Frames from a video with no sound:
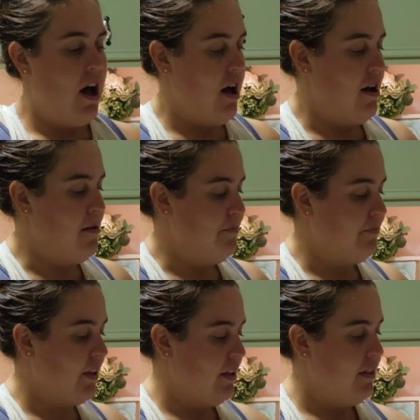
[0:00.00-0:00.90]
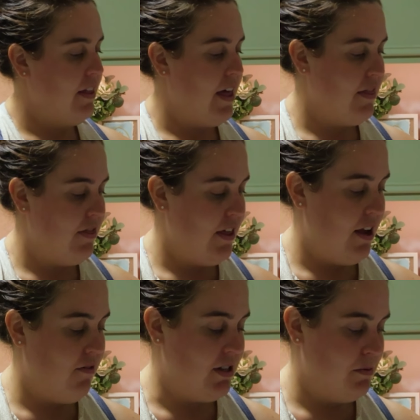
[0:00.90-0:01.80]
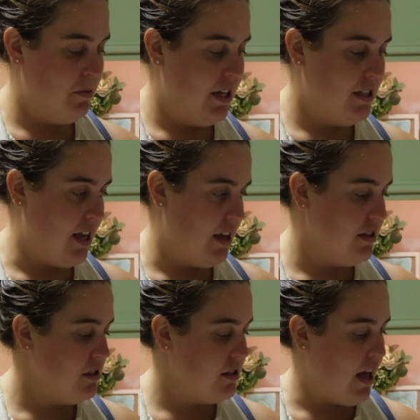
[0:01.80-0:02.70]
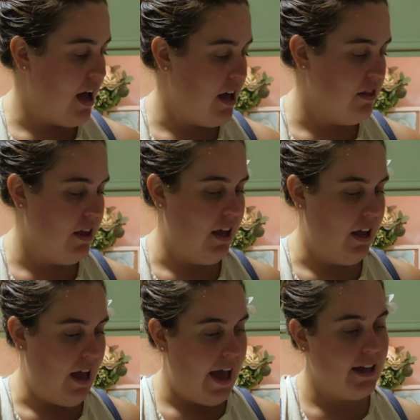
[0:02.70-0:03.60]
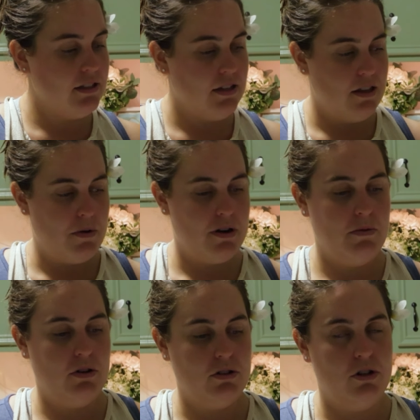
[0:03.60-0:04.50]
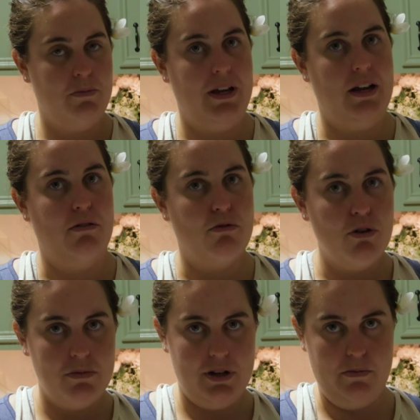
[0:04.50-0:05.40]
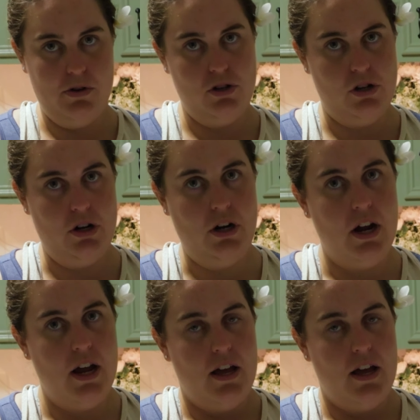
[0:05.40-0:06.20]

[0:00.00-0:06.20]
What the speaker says: The recipe says that the eggs and the buttermilk should be room temperature,